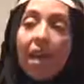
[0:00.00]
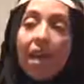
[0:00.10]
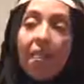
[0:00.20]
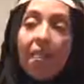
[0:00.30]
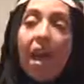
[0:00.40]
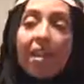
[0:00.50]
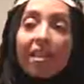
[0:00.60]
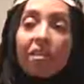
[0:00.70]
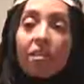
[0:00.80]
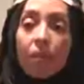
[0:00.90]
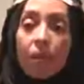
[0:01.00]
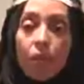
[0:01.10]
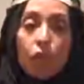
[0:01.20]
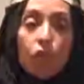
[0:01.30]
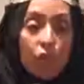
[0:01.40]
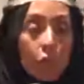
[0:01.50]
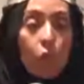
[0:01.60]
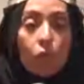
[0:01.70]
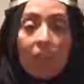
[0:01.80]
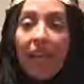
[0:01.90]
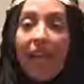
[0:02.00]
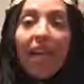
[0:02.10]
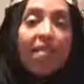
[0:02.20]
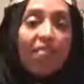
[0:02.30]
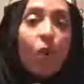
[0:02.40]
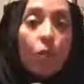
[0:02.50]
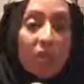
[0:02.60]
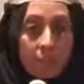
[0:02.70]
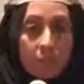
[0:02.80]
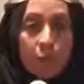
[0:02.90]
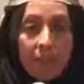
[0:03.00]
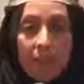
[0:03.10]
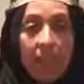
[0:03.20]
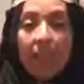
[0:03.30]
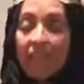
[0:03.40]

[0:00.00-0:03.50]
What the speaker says: that is the soul that I have always breathed.